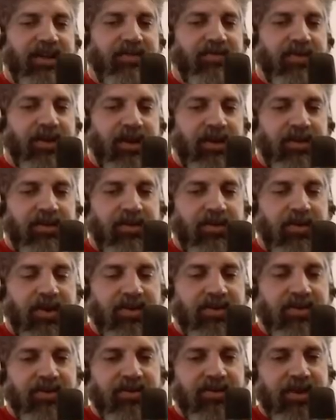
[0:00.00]
any other
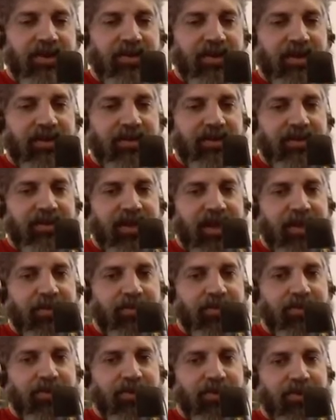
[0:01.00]
questions, I think it's a time
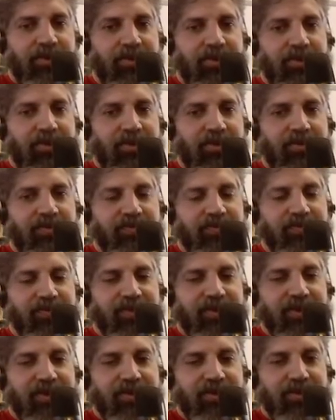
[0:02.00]
to
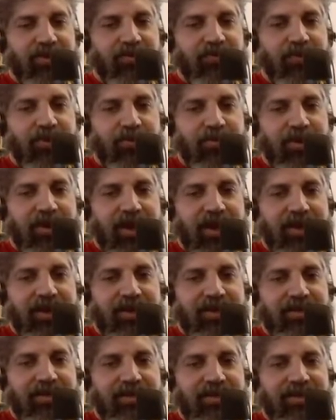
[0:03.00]
formulate
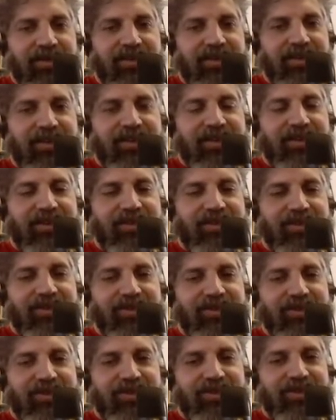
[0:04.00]
it.
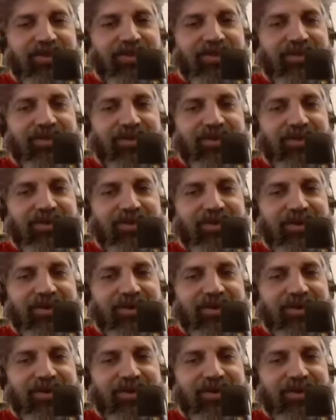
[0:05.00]
So